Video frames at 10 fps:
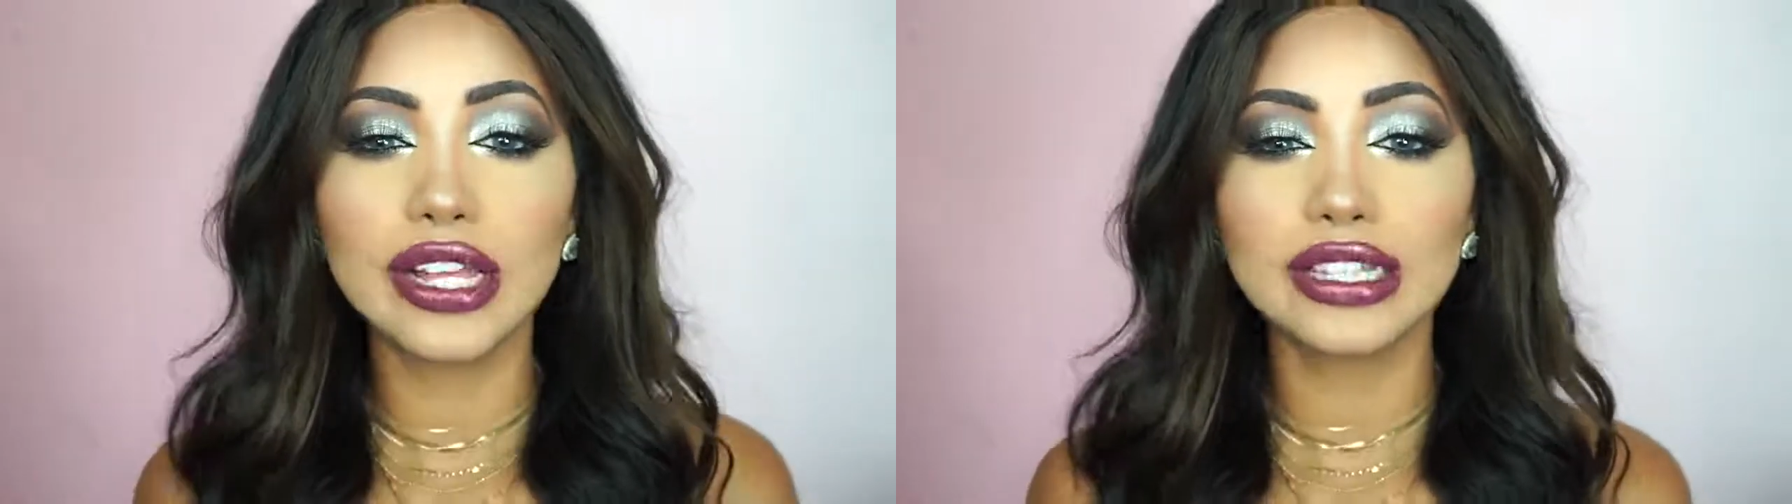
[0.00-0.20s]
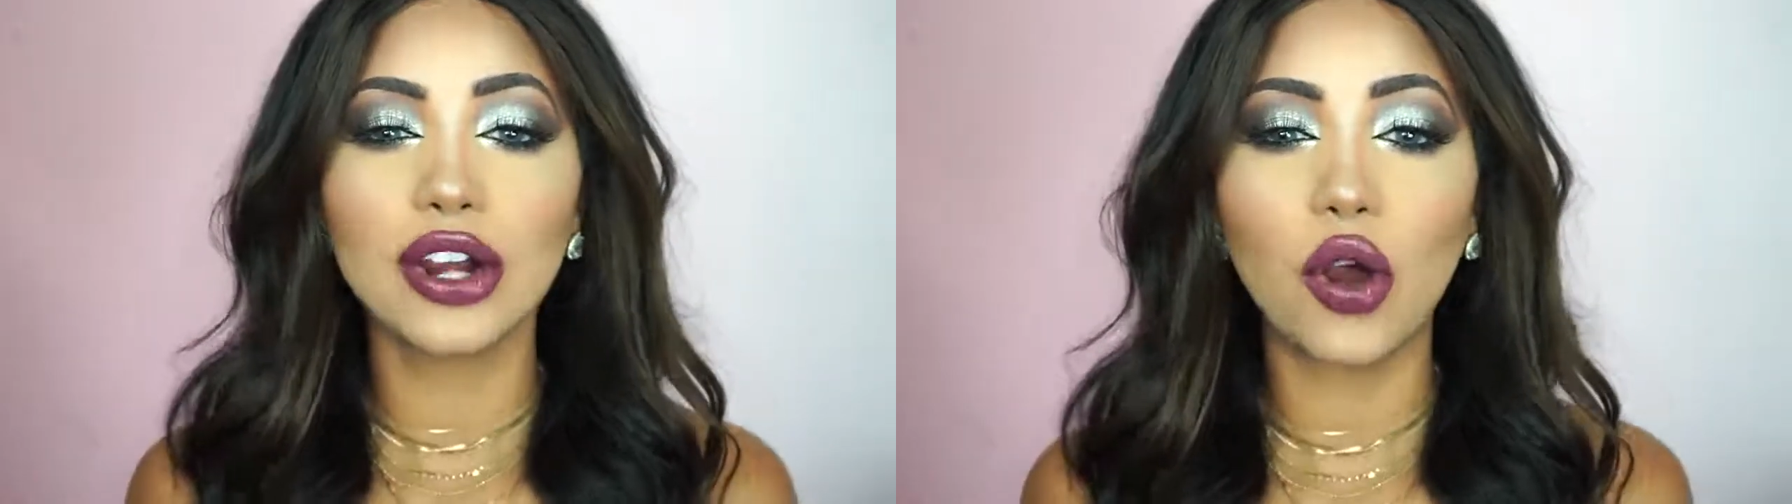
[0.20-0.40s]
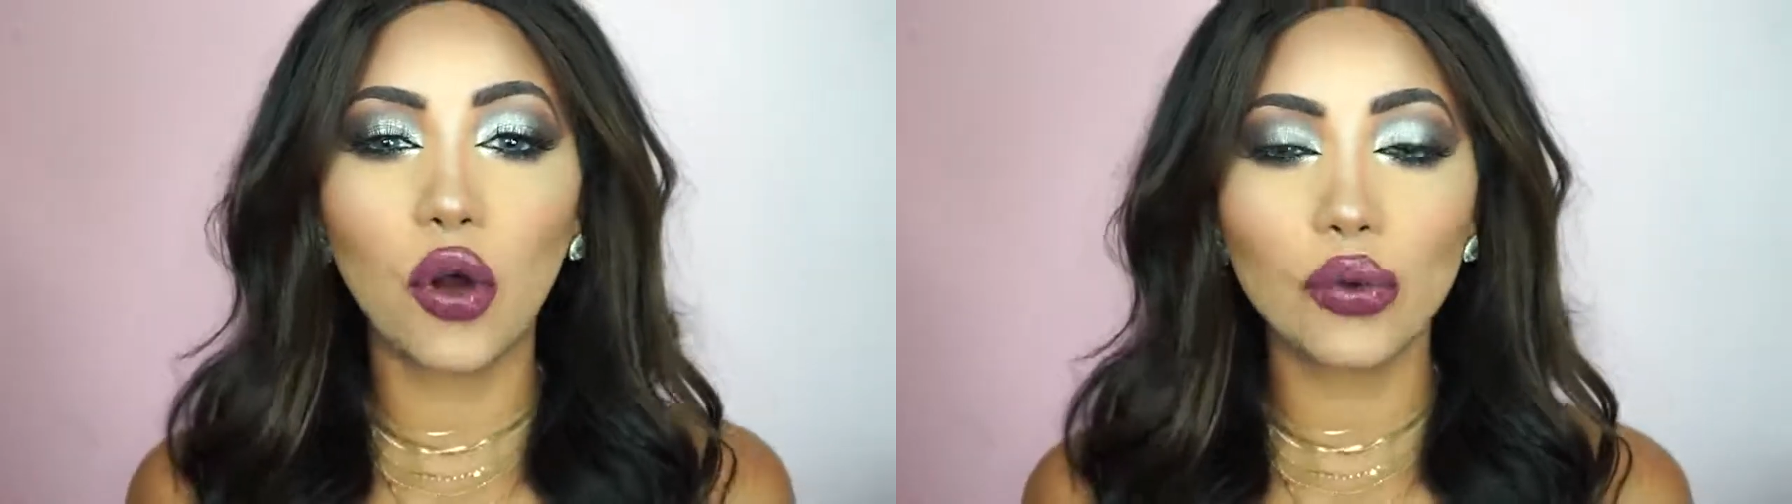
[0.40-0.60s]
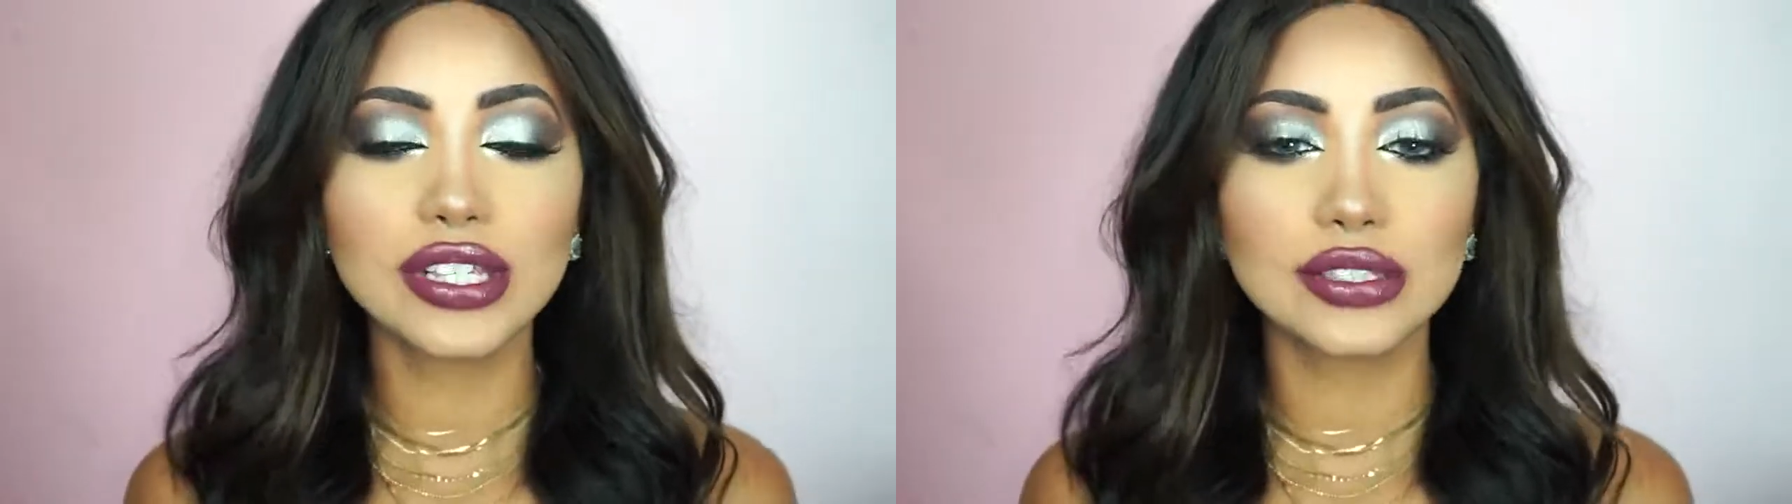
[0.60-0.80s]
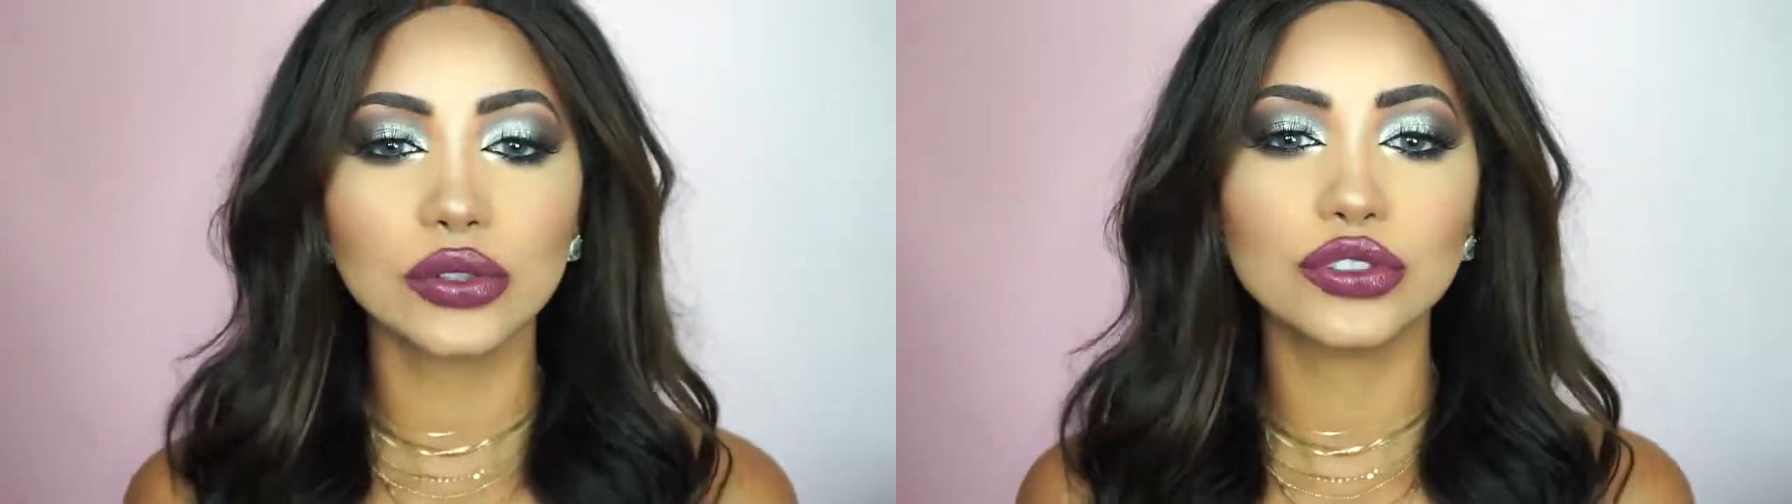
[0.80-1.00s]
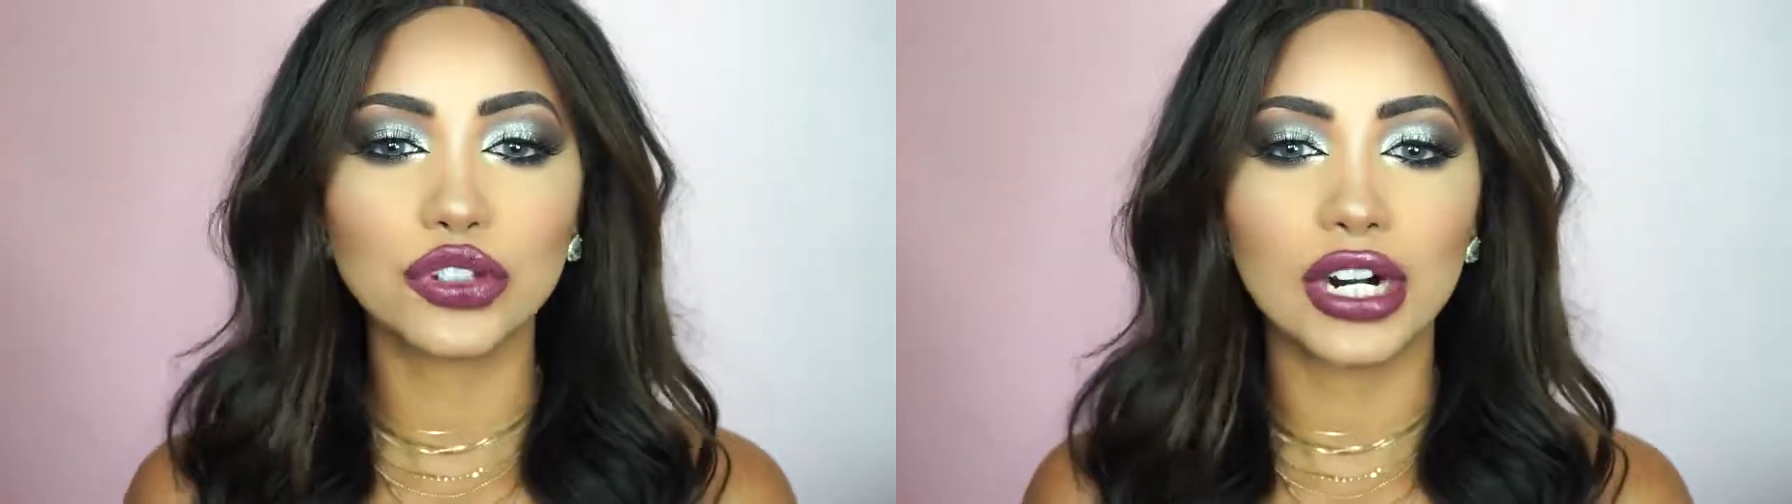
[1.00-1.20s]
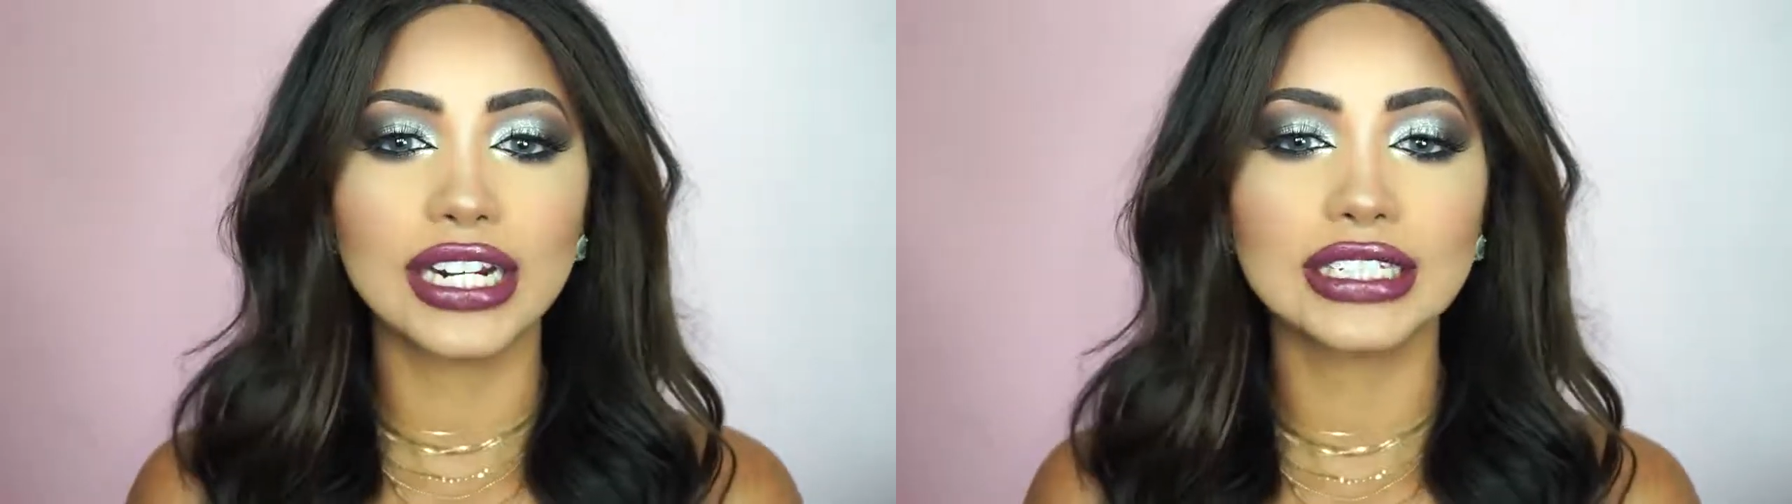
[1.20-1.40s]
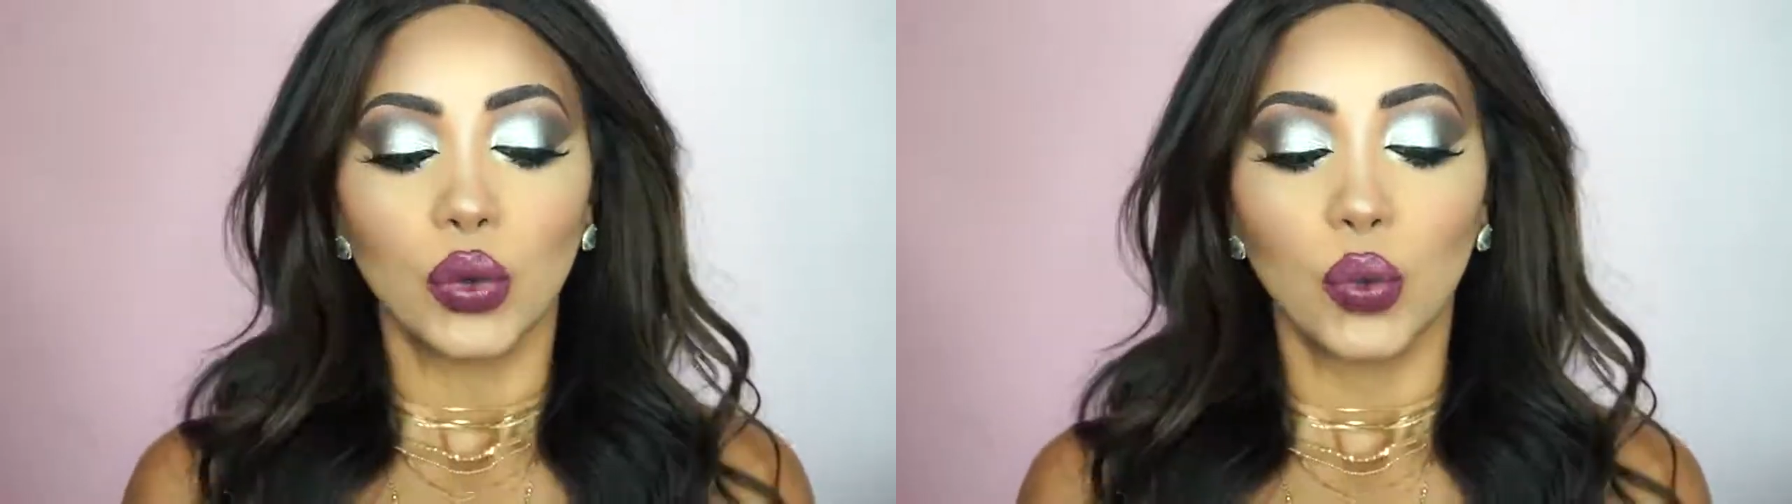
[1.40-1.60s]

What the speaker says: and they're always so drying.